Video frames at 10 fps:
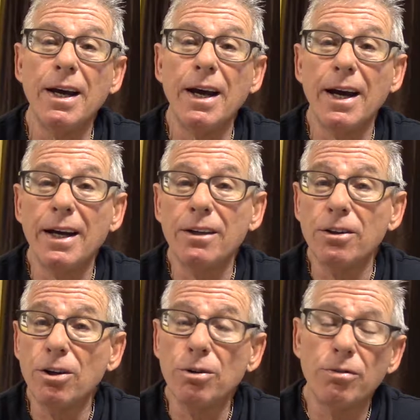And
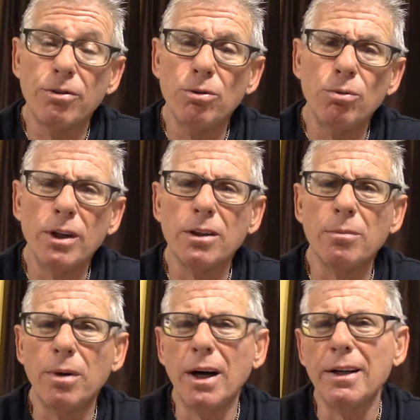if you went to
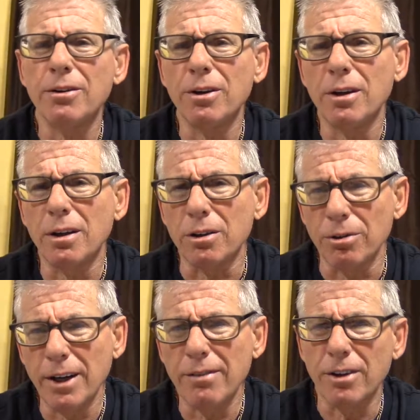buy a
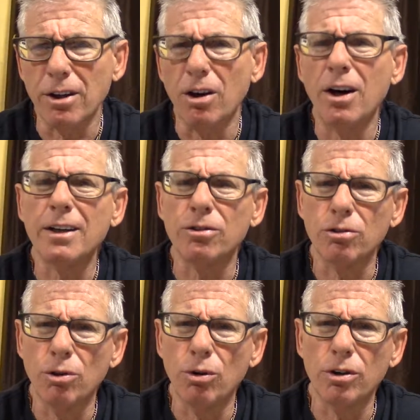graphic artist
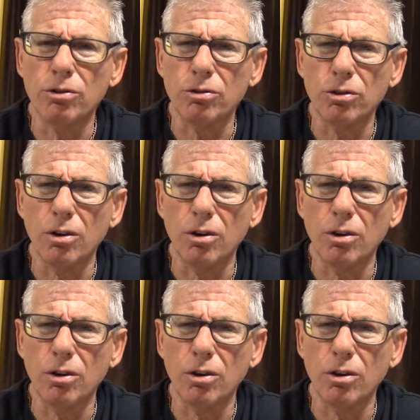course